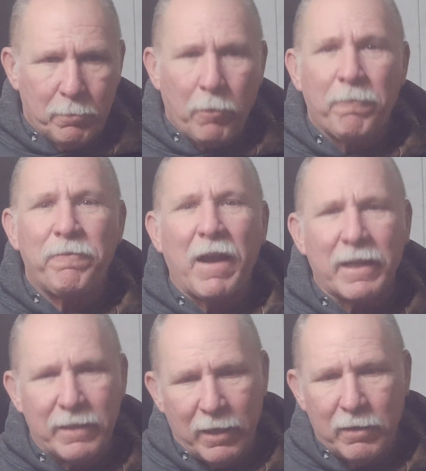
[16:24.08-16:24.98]

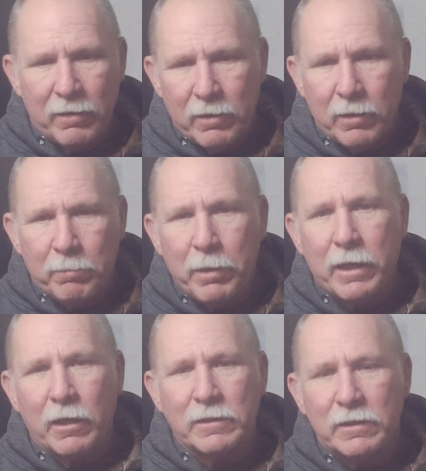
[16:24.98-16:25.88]
perfect it
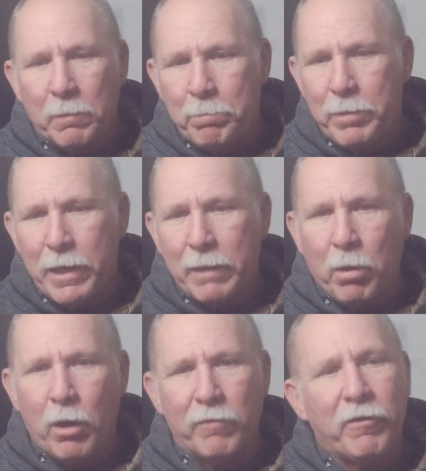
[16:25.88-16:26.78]
because it's a big
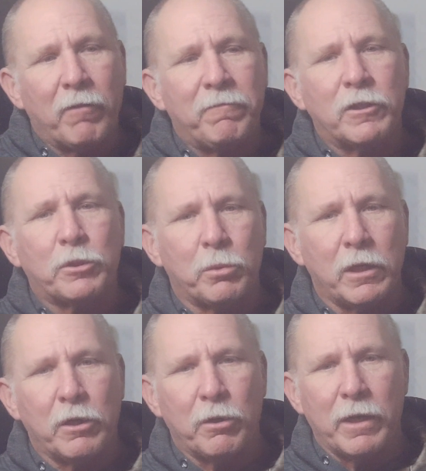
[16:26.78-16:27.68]
part of our fishery
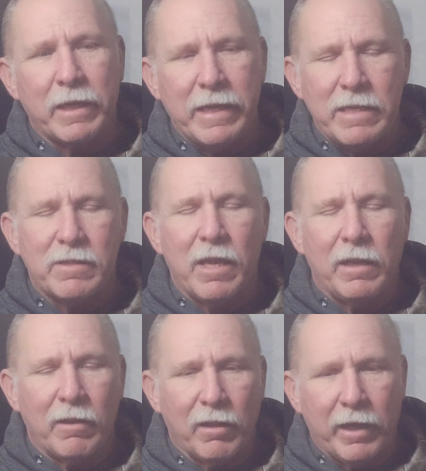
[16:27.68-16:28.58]
here on the east
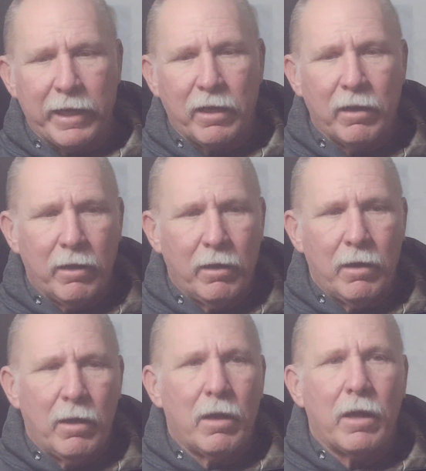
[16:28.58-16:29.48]
end of the
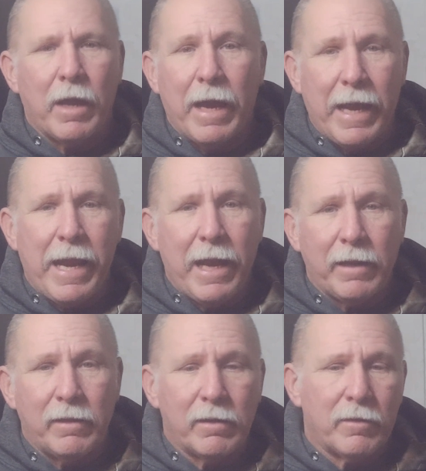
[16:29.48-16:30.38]
lake.
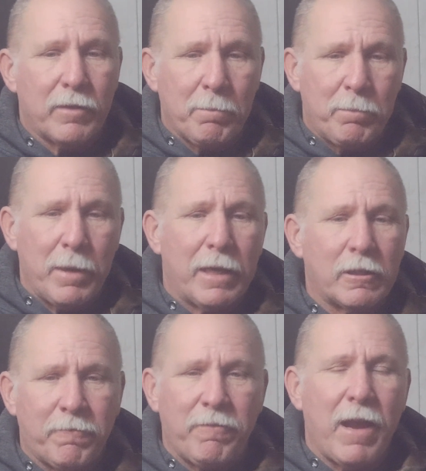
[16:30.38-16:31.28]
And the
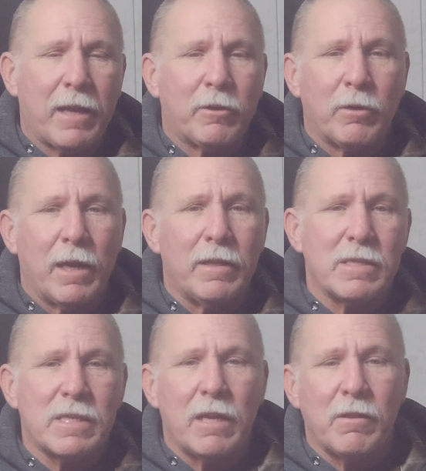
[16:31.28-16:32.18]
biggest factor on
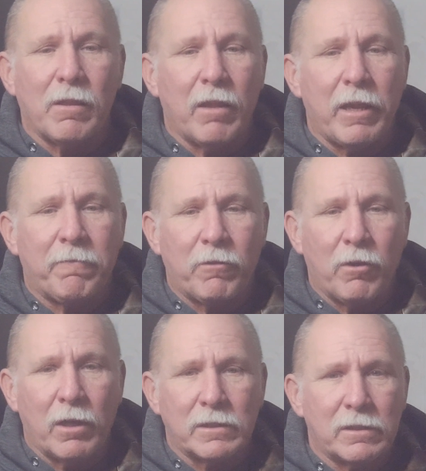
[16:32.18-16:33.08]
this end of the lake for
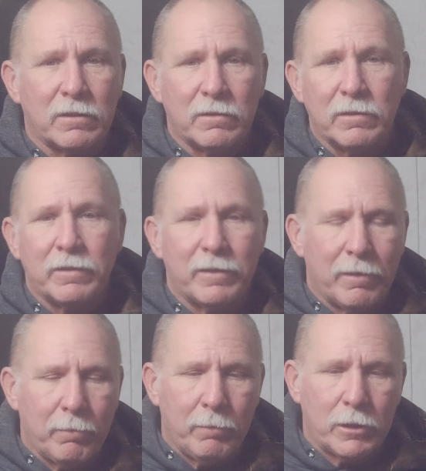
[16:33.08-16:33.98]
us,
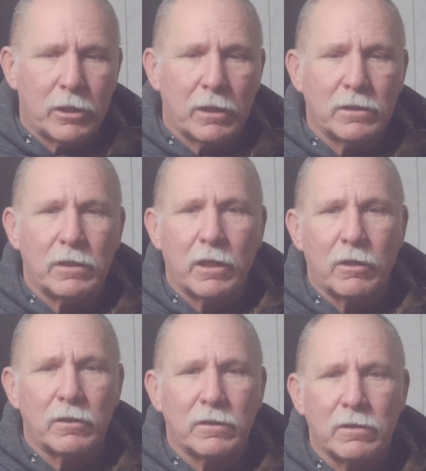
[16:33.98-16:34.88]
Michigan
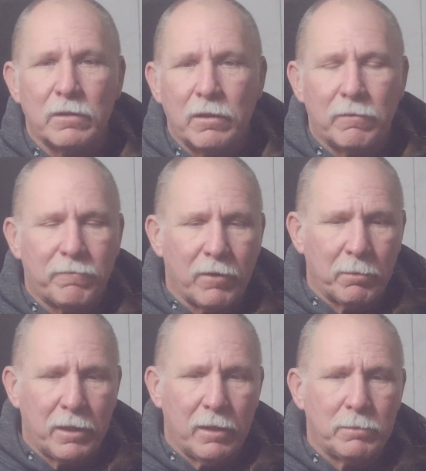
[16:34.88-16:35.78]
stingers from
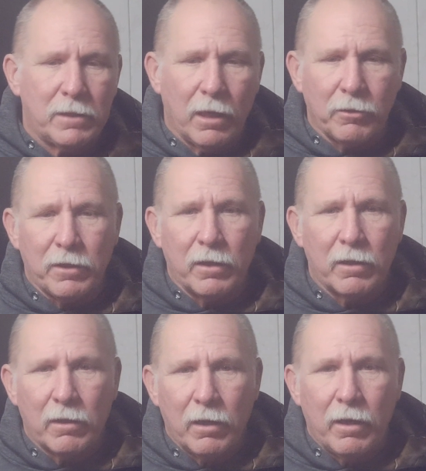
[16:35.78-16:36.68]
Gibbs Delta.
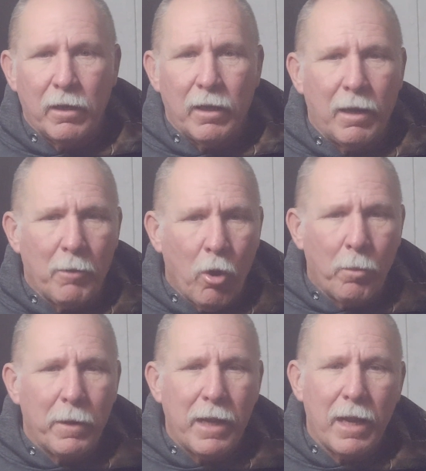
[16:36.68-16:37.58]
I'm
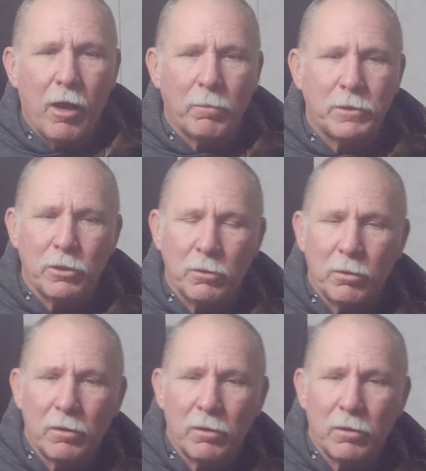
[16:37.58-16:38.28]
hoping that helps you.